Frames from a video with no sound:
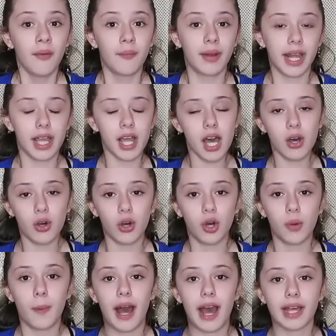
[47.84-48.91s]
when I got
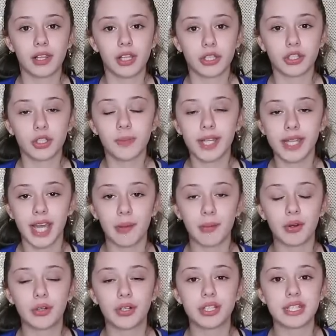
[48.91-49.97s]
home, I looked through my
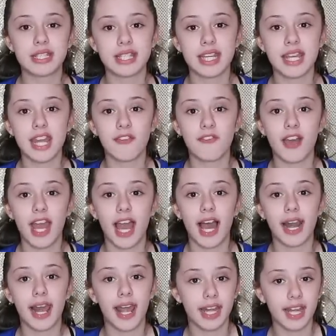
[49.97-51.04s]
camera roll to see if I
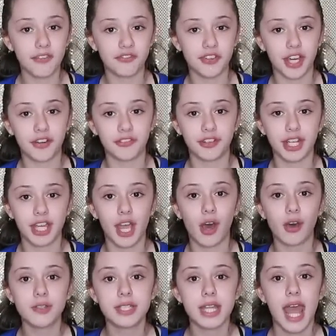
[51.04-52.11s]
had any fail
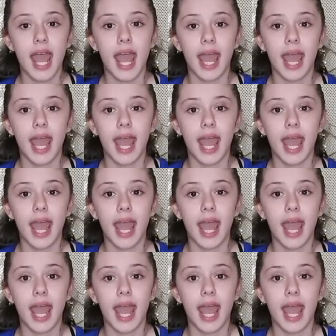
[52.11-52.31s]
videos,